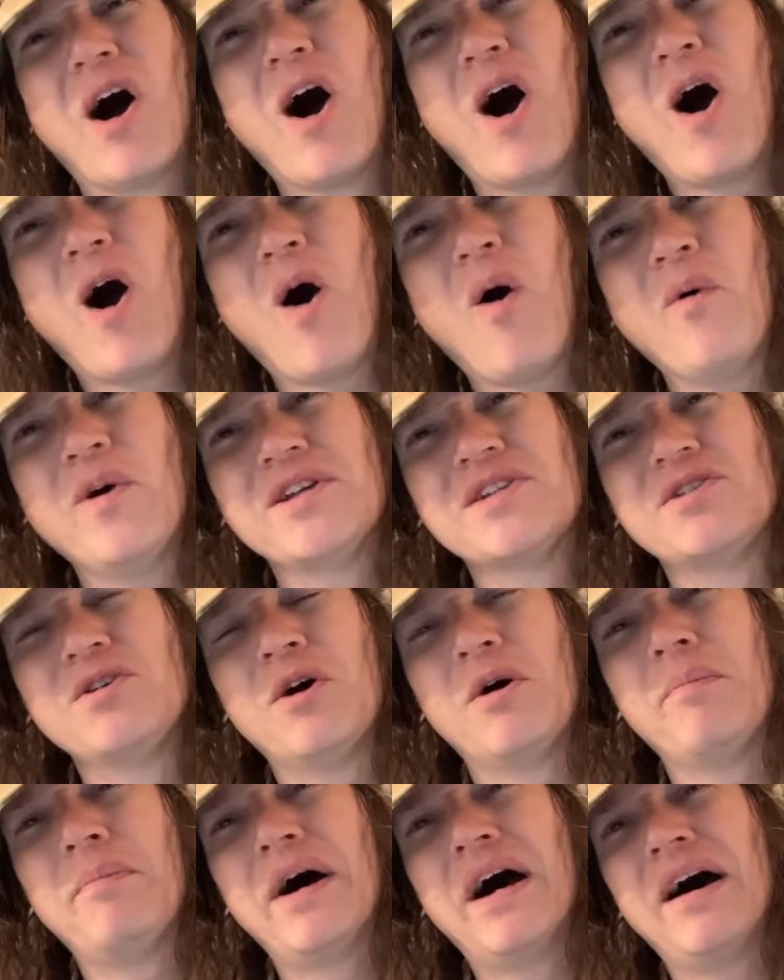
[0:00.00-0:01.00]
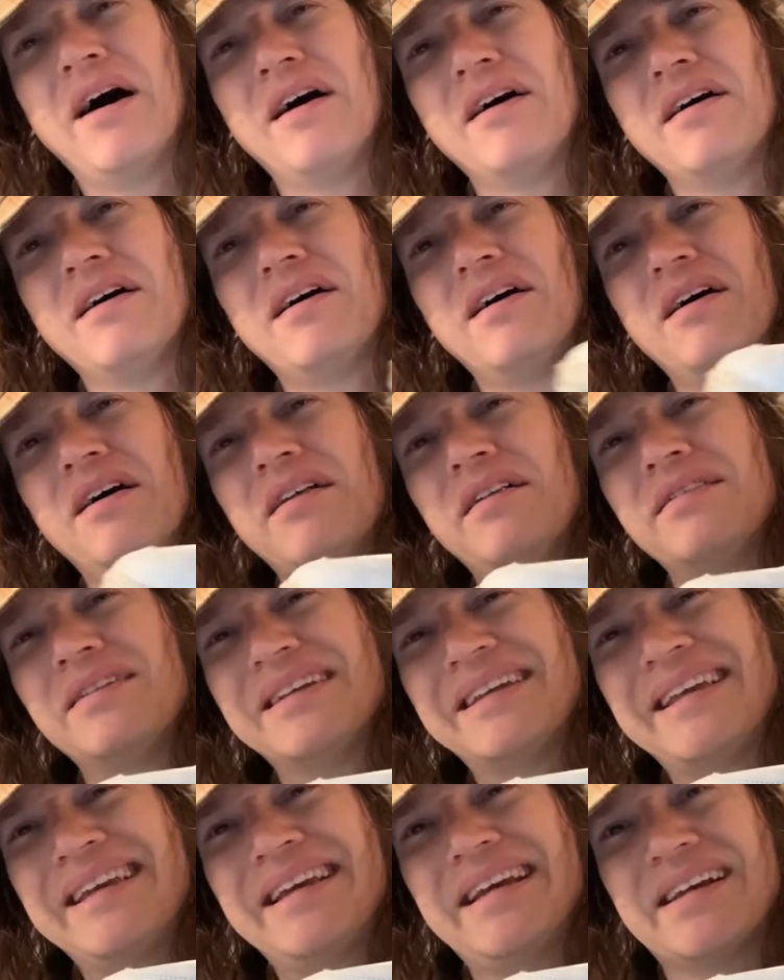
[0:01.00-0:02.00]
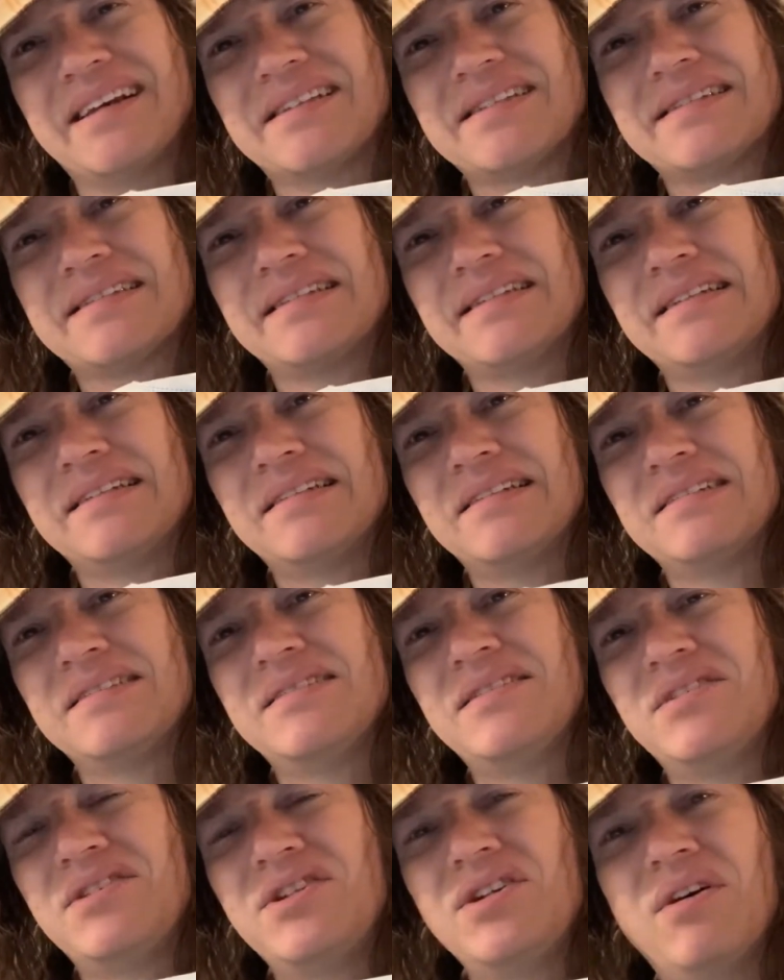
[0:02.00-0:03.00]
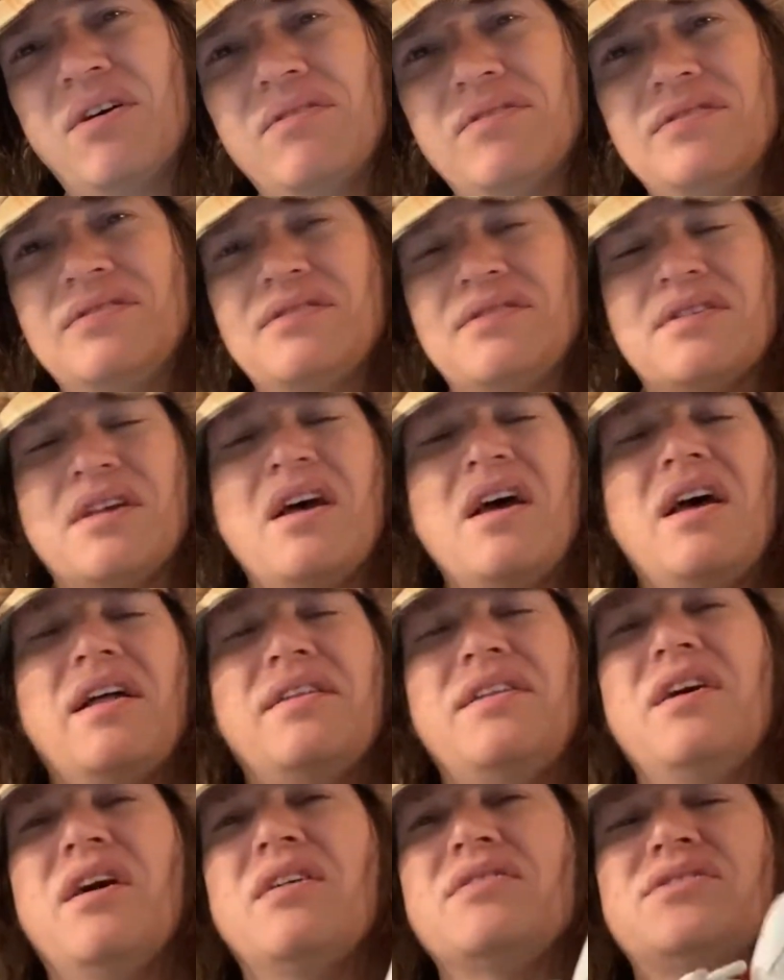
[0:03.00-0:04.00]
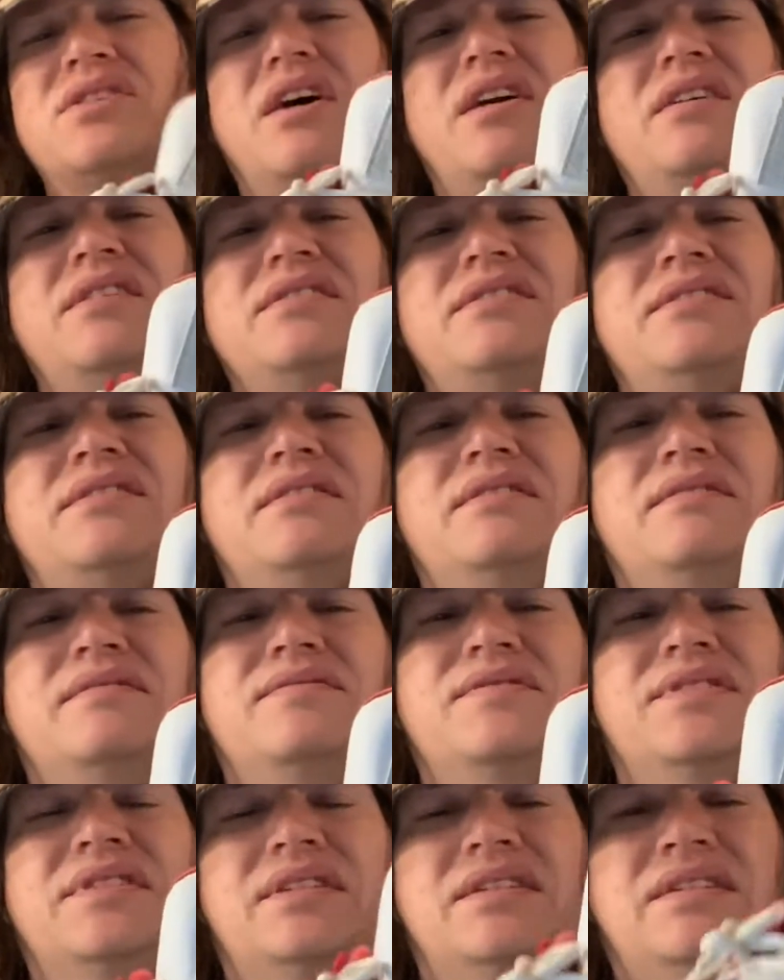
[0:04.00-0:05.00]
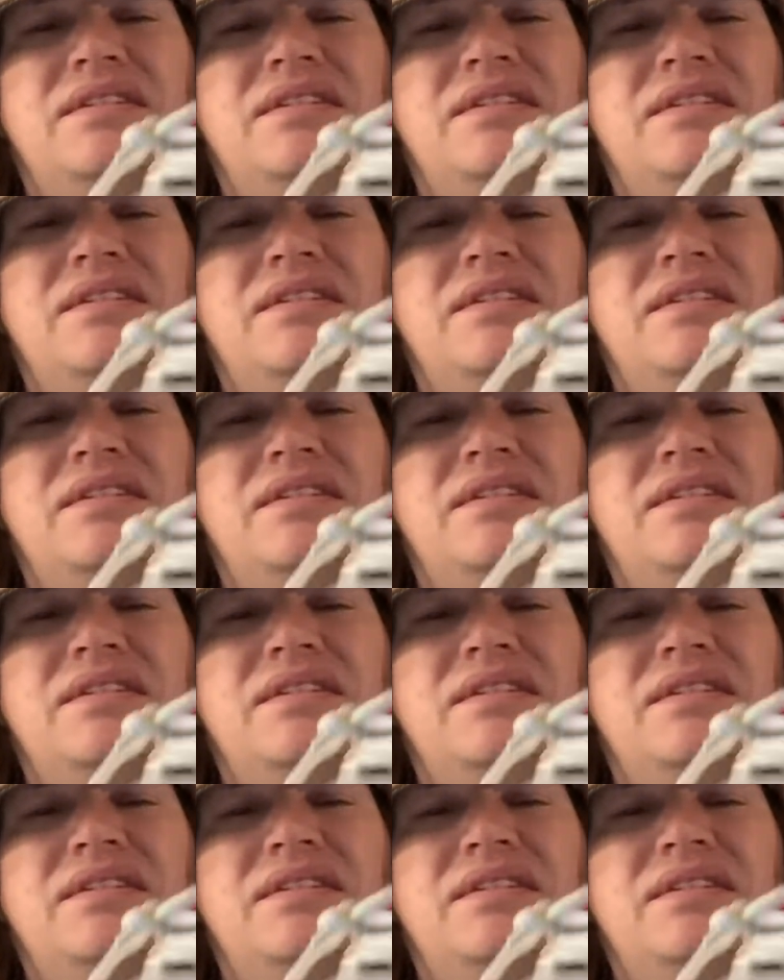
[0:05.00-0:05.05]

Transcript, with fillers: always know about the kicks, the Jordans, the alternatives.